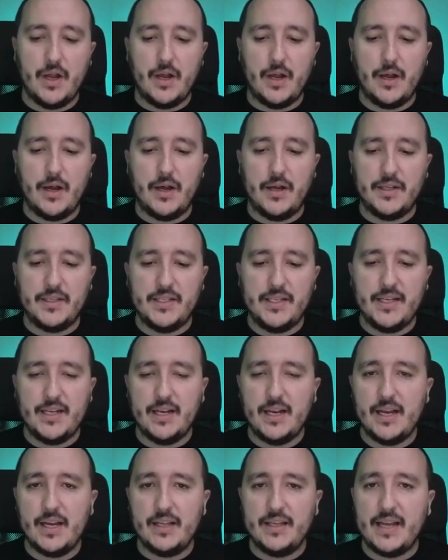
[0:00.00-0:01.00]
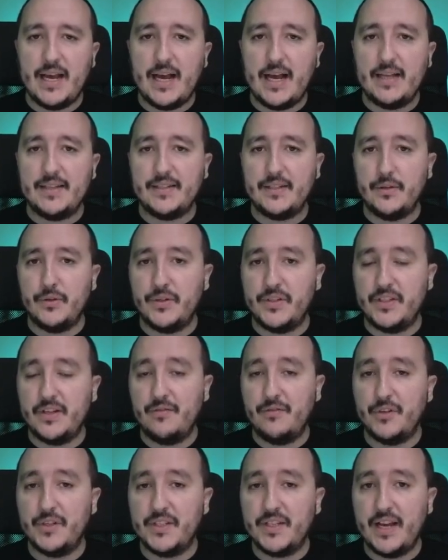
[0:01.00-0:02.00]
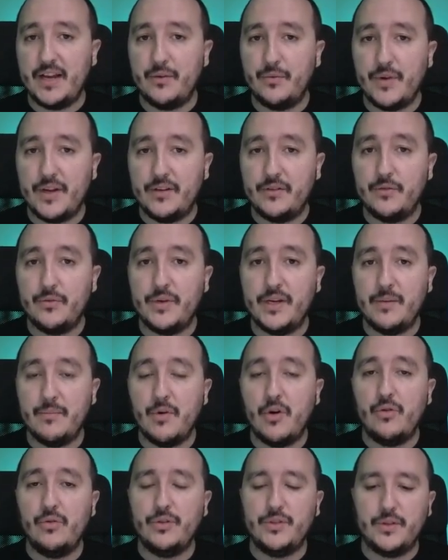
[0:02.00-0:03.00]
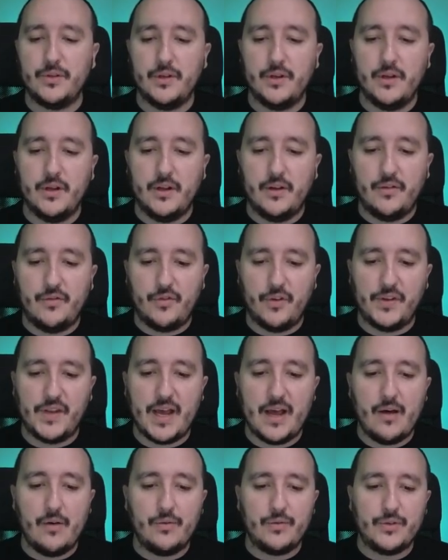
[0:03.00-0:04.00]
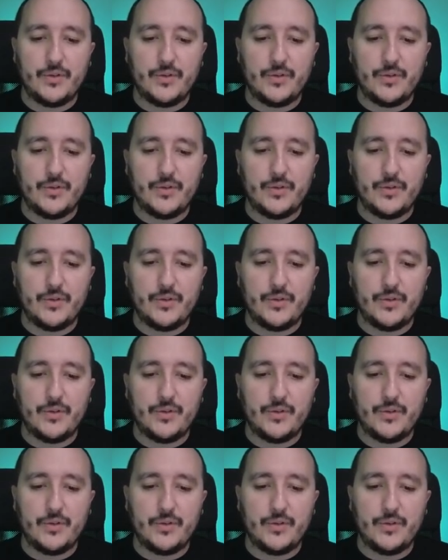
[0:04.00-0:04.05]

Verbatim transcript: uh, declared as a server-side rendering mode for now.